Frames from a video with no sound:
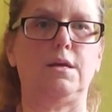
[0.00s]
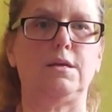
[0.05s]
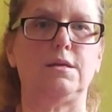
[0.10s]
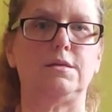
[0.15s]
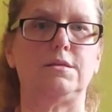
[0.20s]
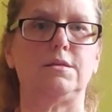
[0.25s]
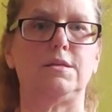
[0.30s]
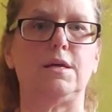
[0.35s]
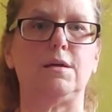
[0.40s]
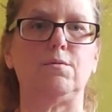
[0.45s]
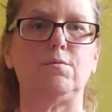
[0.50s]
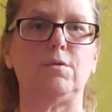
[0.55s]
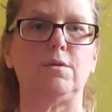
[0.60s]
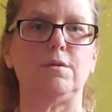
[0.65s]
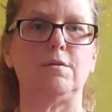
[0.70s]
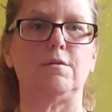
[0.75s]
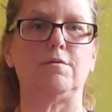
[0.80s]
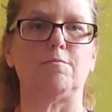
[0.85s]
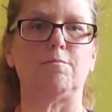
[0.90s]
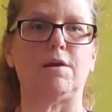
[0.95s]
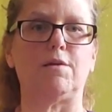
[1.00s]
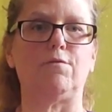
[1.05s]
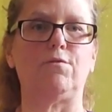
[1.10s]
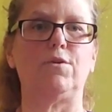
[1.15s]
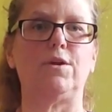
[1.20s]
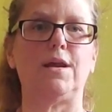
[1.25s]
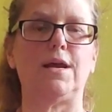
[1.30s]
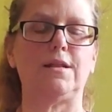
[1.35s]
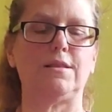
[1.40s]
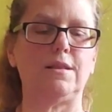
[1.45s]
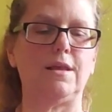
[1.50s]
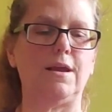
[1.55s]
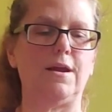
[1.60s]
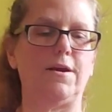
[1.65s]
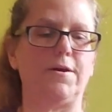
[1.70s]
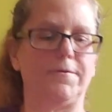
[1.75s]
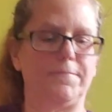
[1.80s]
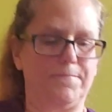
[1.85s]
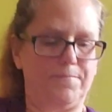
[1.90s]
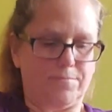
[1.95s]
sit with my foot out
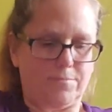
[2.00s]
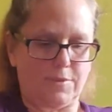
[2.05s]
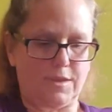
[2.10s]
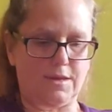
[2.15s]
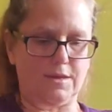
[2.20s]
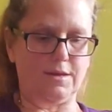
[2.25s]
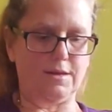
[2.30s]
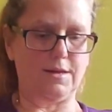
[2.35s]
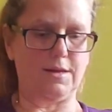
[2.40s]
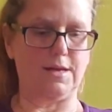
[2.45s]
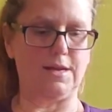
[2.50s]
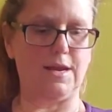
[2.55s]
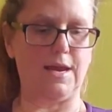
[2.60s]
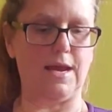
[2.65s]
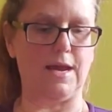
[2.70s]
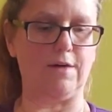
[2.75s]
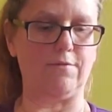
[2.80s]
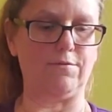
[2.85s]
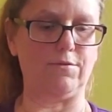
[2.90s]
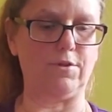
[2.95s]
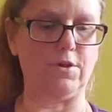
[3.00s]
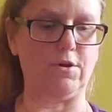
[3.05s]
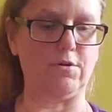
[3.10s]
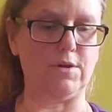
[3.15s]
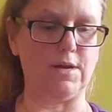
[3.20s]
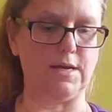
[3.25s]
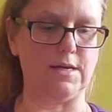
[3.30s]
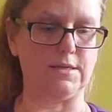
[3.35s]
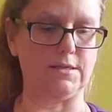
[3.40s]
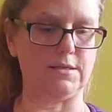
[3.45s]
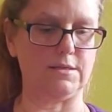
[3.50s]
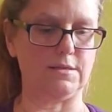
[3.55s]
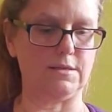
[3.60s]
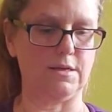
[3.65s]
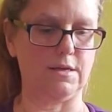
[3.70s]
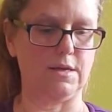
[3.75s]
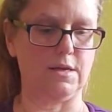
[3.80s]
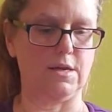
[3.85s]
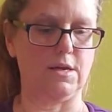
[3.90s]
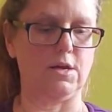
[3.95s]
there in half
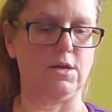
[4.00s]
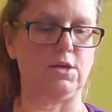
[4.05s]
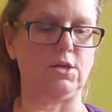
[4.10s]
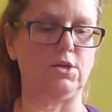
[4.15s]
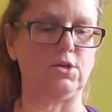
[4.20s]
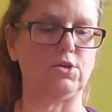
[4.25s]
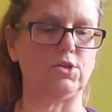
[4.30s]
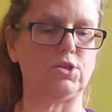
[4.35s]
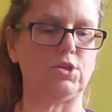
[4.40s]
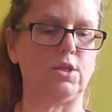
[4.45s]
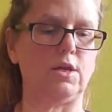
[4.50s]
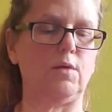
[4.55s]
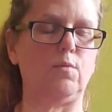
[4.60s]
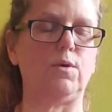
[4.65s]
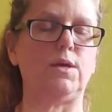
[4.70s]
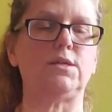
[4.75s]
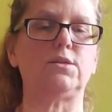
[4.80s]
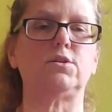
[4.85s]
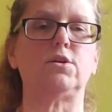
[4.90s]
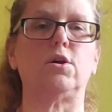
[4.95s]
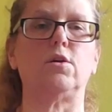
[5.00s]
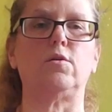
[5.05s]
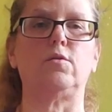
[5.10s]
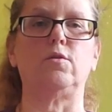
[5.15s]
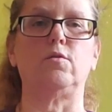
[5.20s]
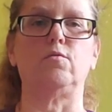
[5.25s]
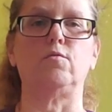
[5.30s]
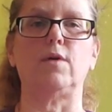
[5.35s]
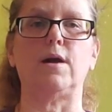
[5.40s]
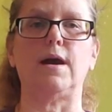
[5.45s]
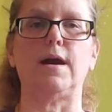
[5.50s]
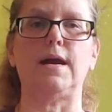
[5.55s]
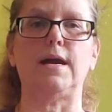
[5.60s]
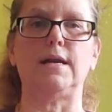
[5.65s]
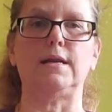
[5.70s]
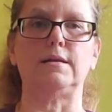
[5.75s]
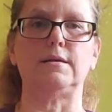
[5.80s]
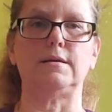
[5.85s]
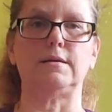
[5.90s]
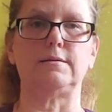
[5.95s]
lotus. Usually we start on the
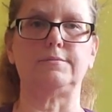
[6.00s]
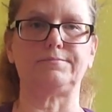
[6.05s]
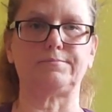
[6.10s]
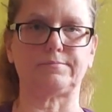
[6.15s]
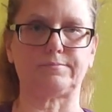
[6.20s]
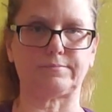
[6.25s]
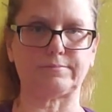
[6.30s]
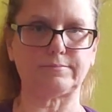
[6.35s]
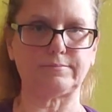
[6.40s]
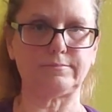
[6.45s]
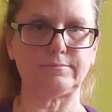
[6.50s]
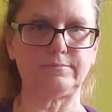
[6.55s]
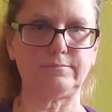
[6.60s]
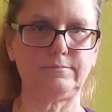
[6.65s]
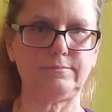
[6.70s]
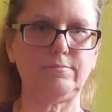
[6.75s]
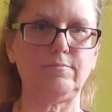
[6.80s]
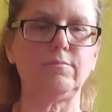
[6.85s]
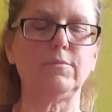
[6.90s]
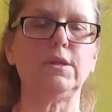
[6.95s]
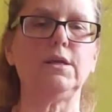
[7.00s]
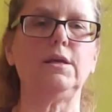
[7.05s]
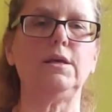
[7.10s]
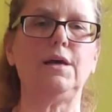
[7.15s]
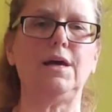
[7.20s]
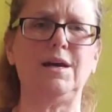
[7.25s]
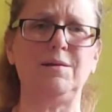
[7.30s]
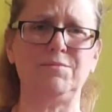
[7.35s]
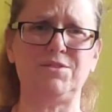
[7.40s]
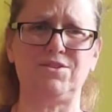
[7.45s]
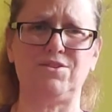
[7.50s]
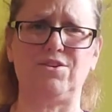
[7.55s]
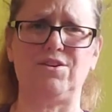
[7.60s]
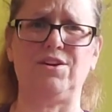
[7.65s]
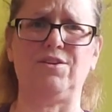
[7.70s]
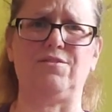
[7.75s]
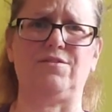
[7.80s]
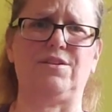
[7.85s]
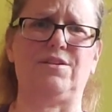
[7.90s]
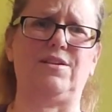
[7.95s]
right. I'm
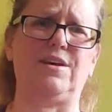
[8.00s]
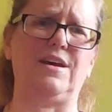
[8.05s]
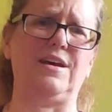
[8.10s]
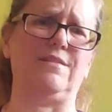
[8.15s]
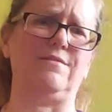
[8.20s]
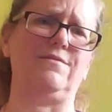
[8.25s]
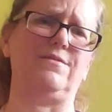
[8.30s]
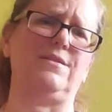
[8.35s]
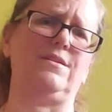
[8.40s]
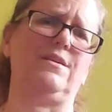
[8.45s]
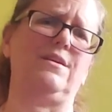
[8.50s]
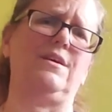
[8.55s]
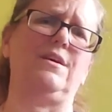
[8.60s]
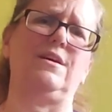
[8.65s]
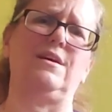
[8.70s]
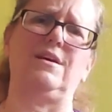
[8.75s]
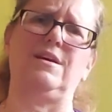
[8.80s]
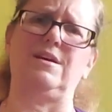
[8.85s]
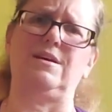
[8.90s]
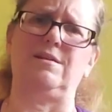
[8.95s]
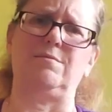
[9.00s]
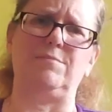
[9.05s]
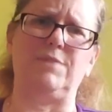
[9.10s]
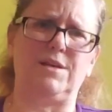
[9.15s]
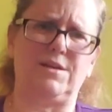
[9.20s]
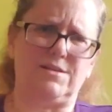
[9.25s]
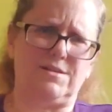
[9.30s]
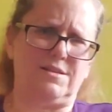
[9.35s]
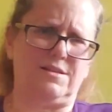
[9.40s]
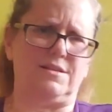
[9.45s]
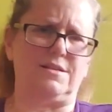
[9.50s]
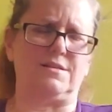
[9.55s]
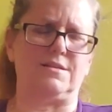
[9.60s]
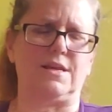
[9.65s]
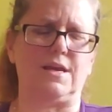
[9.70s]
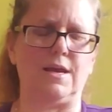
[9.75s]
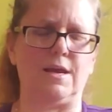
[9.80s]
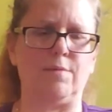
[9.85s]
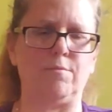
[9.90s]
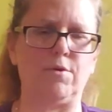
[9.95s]
starting on the left. Because of this
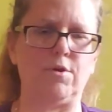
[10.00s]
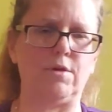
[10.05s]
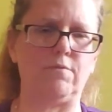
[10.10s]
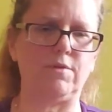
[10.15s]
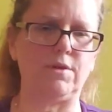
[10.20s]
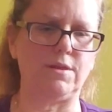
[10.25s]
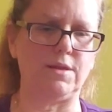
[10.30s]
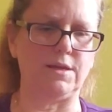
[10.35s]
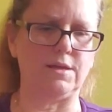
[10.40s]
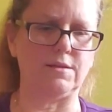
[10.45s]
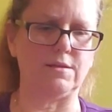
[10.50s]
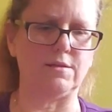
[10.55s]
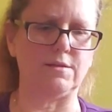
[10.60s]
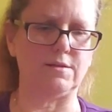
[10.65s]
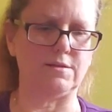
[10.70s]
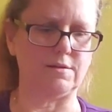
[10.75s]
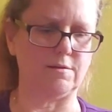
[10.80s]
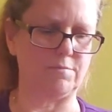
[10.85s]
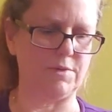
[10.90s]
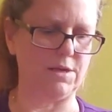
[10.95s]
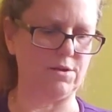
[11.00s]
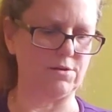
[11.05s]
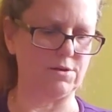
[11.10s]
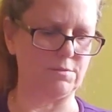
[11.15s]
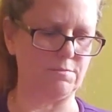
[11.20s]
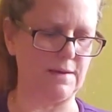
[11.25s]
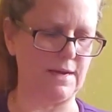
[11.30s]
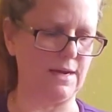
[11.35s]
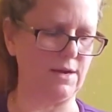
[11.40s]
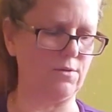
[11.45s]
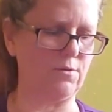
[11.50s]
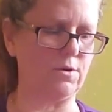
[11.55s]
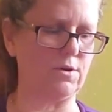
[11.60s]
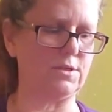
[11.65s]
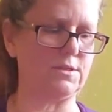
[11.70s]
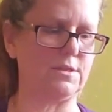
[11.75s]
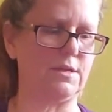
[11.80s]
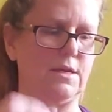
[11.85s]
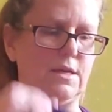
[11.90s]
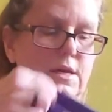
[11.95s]
camera, everything appears
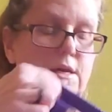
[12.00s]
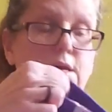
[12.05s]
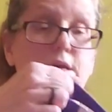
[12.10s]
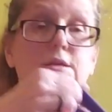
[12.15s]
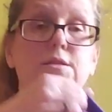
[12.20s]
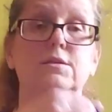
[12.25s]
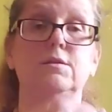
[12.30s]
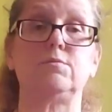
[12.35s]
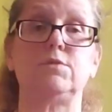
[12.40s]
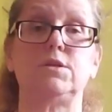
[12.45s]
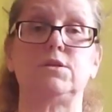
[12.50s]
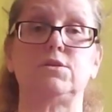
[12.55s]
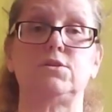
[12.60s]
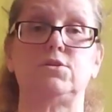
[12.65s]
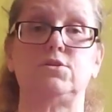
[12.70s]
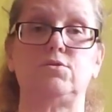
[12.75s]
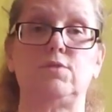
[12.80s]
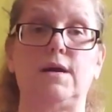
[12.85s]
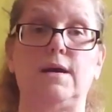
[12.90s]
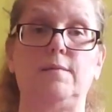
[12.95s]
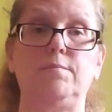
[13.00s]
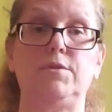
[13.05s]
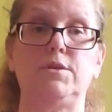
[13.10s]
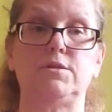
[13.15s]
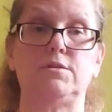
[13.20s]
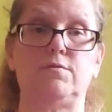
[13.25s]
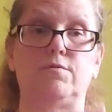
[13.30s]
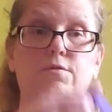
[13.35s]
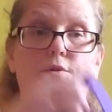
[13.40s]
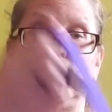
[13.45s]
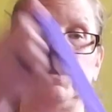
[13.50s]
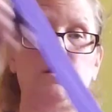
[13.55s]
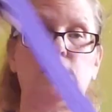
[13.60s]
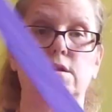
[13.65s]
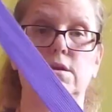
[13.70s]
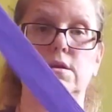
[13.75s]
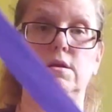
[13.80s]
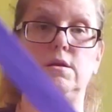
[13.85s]
backwards. So I'm gonna strap this foot.